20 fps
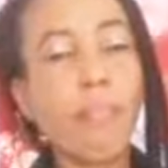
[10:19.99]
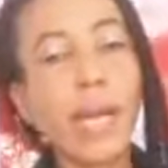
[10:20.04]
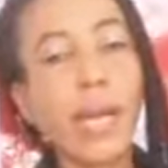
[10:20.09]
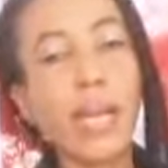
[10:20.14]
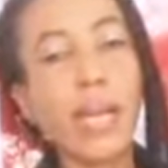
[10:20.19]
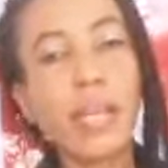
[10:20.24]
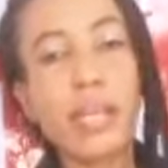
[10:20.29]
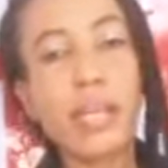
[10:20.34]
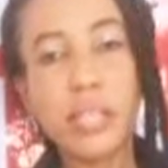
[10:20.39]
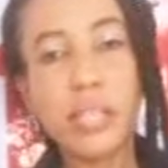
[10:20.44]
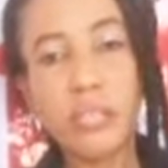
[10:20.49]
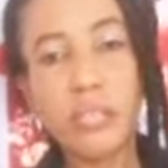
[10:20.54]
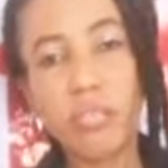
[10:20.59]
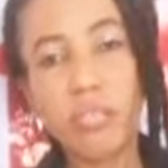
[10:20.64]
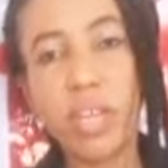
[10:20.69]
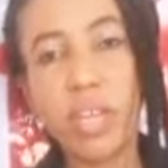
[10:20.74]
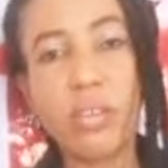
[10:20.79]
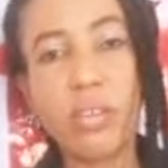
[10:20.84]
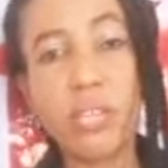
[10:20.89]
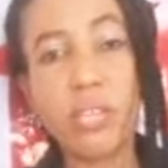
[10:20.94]
back
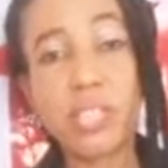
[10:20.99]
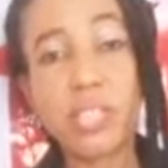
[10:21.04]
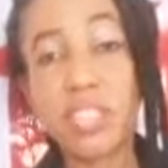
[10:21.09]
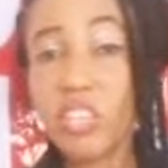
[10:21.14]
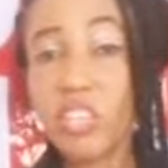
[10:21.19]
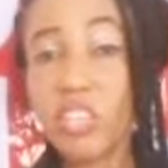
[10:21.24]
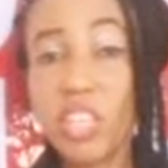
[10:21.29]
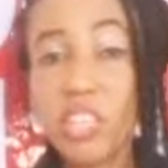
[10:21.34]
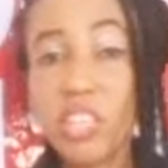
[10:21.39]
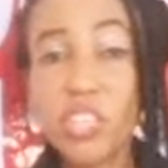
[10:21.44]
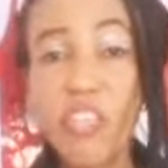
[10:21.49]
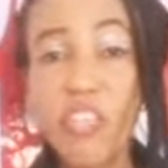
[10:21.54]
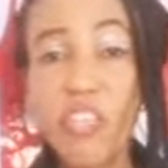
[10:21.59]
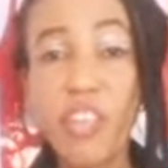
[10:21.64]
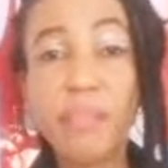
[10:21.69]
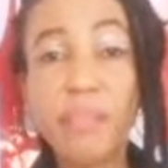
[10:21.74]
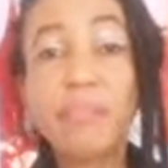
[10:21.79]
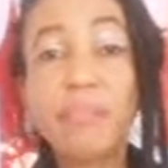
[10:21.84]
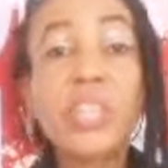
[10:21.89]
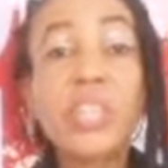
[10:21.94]
to Lagos. That's another
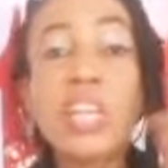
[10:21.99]
story.